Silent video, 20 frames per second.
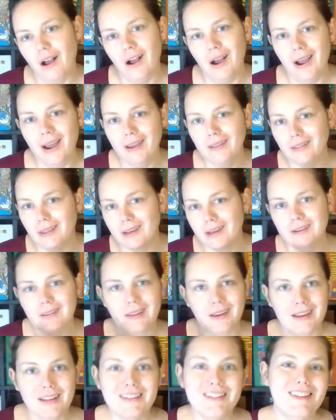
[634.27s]
I liked
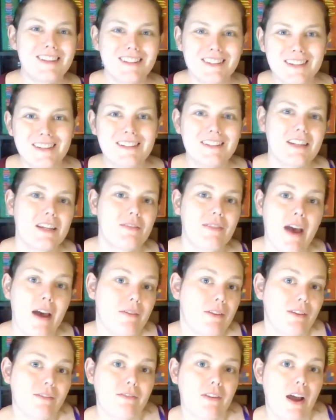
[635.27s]
the consistency of
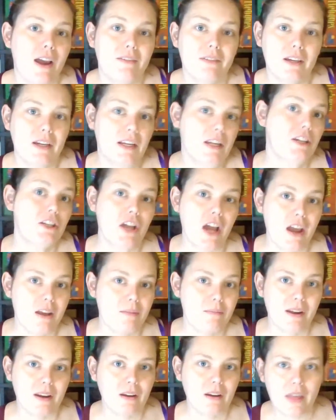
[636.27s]
having 5 in each. I
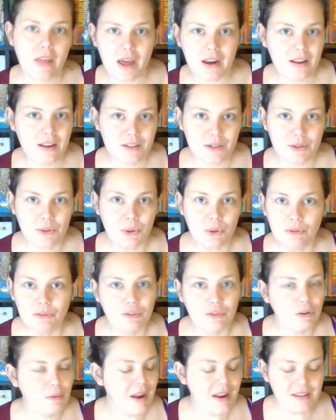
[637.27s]
picked that as a goal
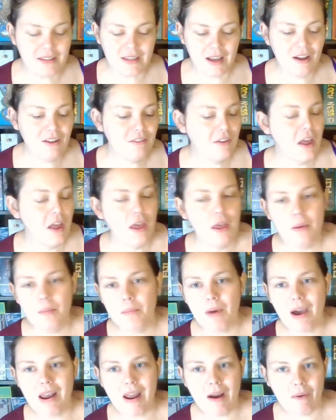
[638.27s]
for myself.
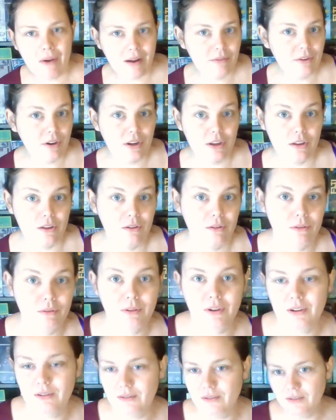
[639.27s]
But however
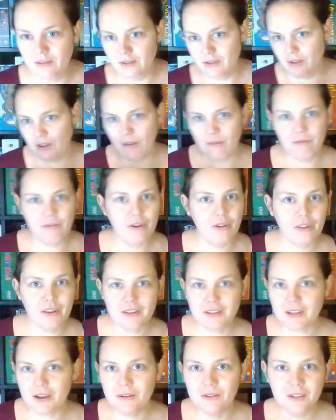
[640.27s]
you fill
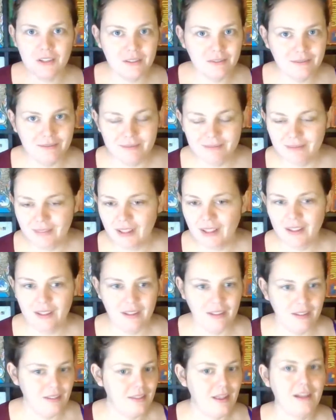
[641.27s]
this out,
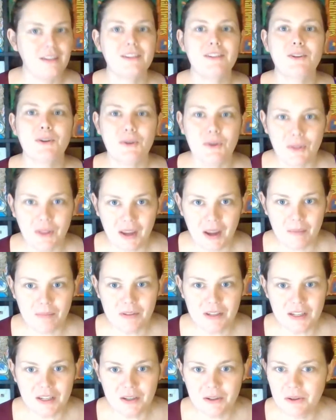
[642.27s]
that's totally up
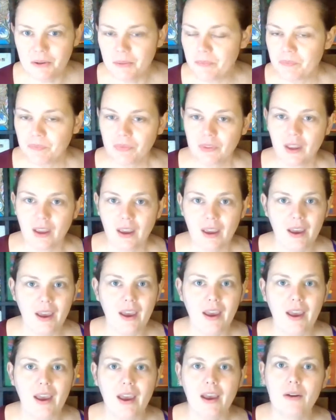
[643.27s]
to you.
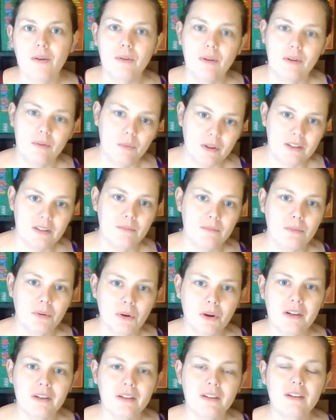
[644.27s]
What's
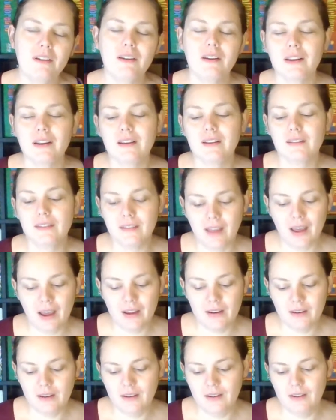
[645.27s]
important is
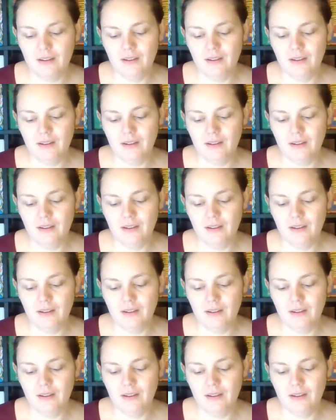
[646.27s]
that